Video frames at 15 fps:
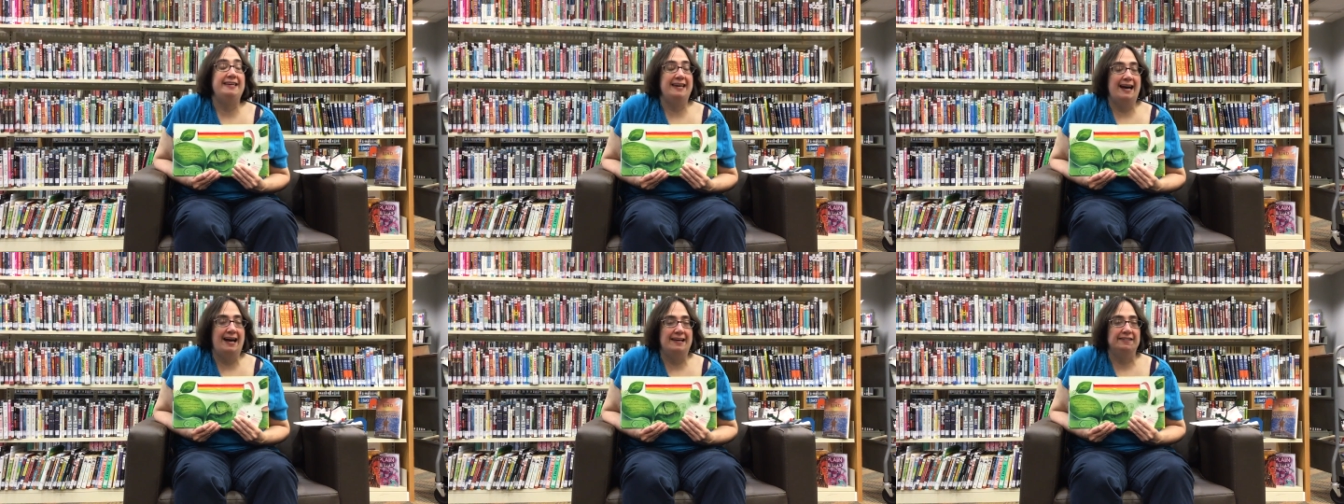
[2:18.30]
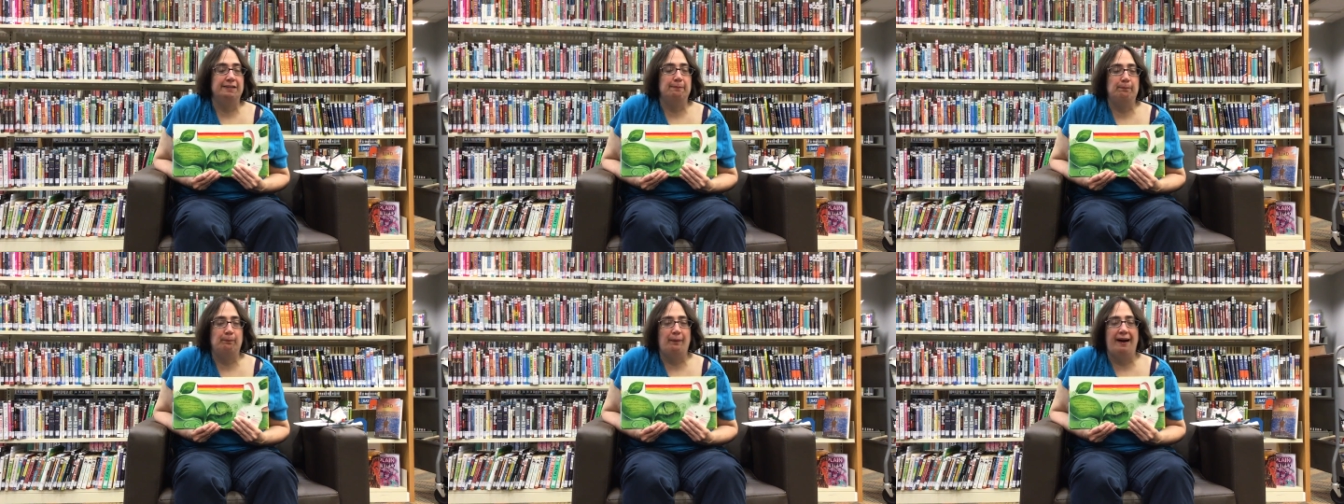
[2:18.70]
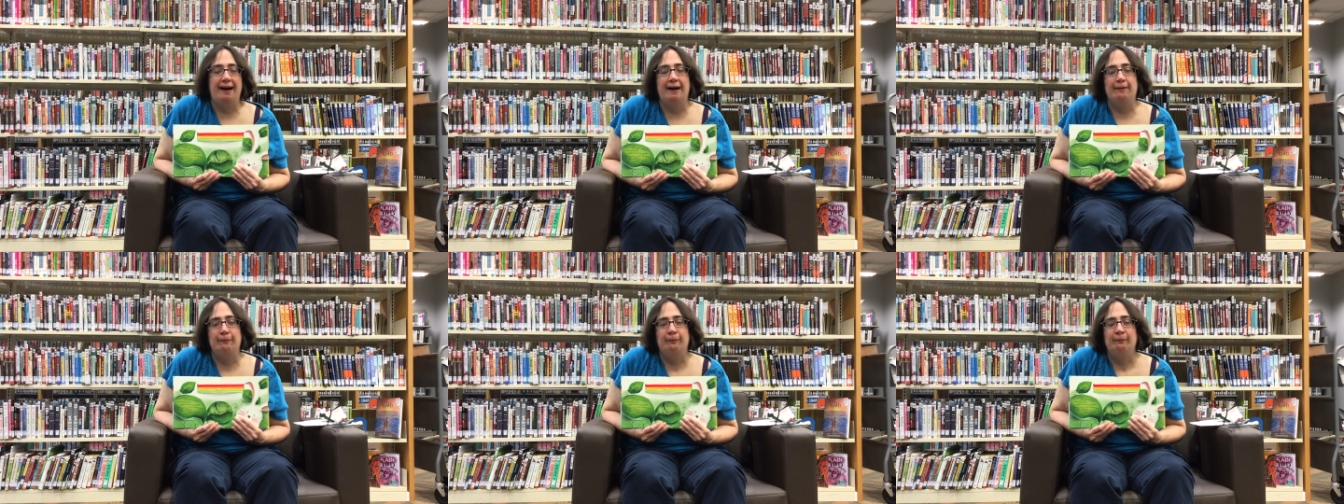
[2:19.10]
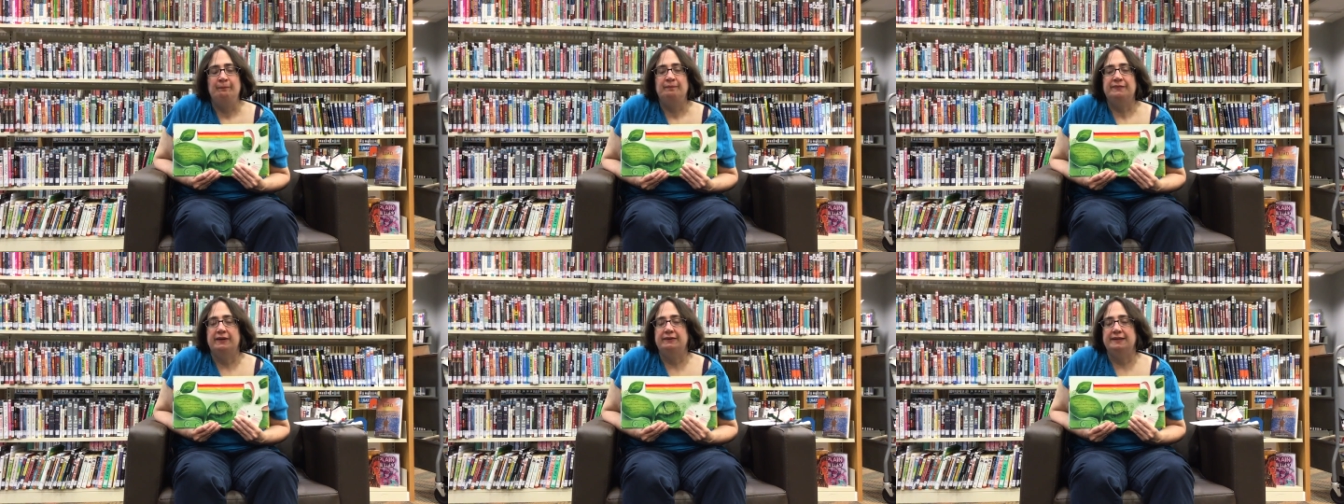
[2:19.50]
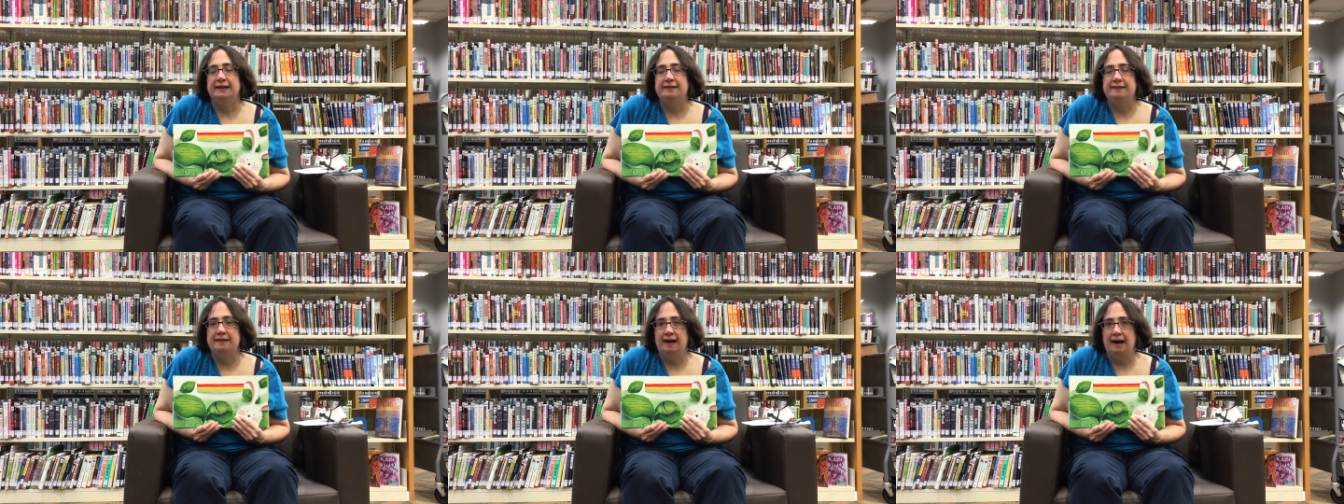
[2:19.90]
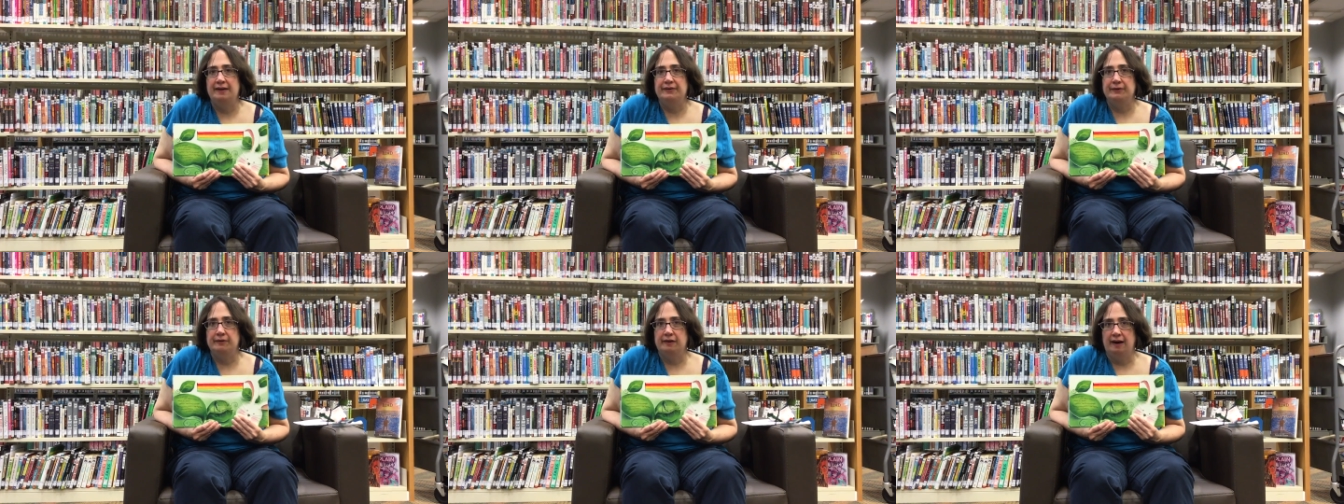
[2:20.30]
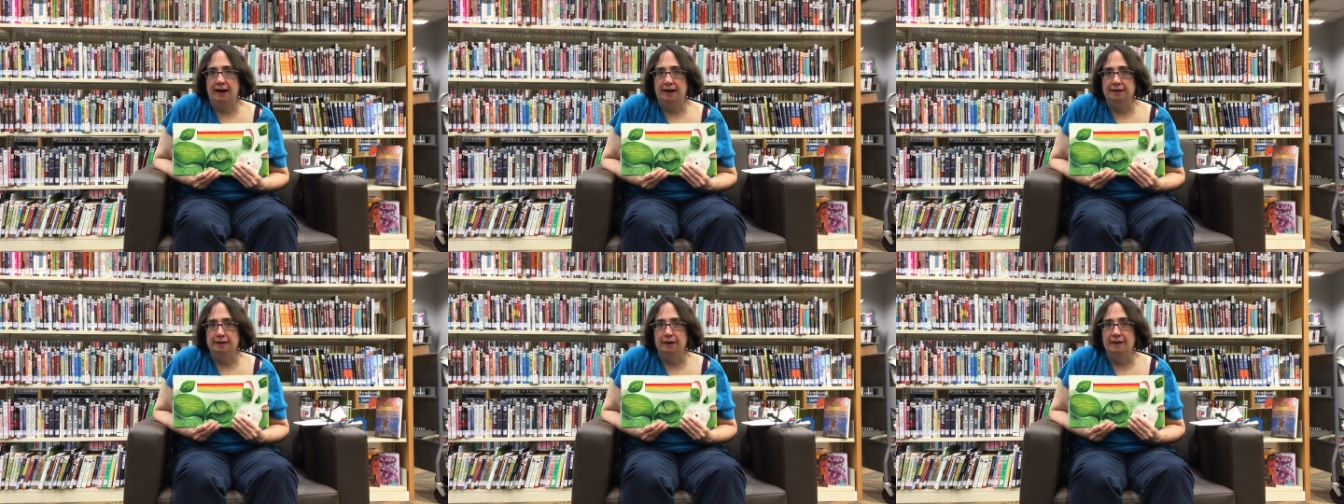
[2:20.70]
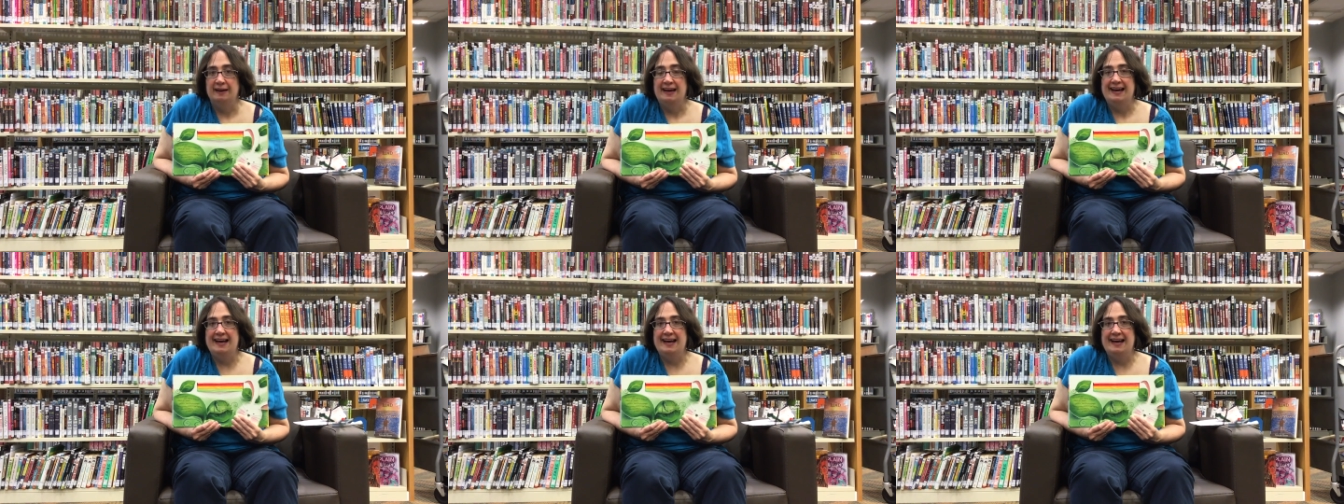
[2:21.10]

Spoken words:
yes, but there's another color.